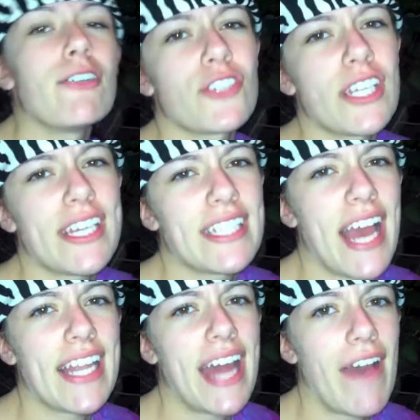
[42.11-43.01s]
It was really
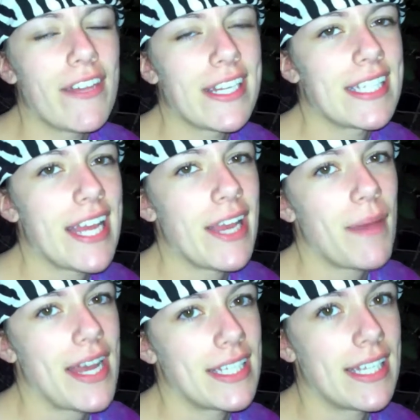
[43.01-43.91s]
sad having to say
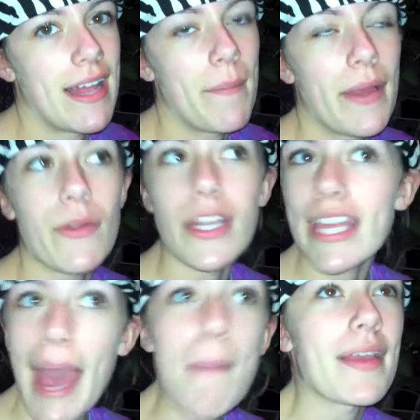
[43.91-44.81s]
goodbye to all of them.
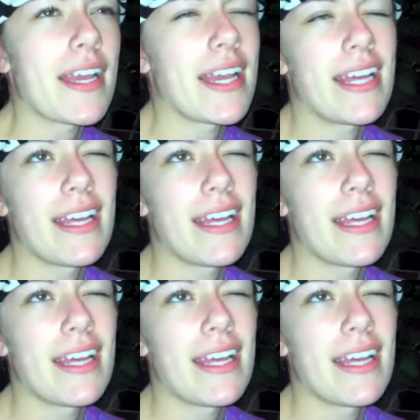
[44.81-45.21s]
Really happy.